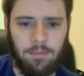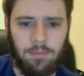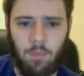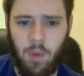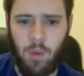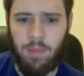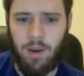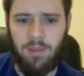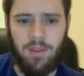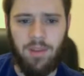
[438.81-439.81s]
with
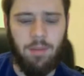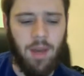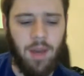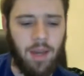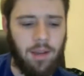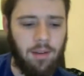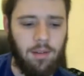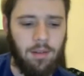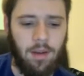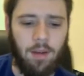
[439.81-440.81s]
biofeedback,
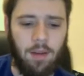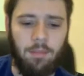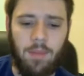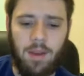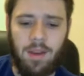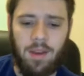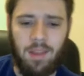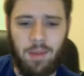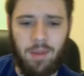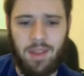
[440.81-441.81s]

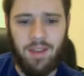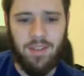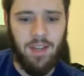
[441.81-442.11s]
the main thing is,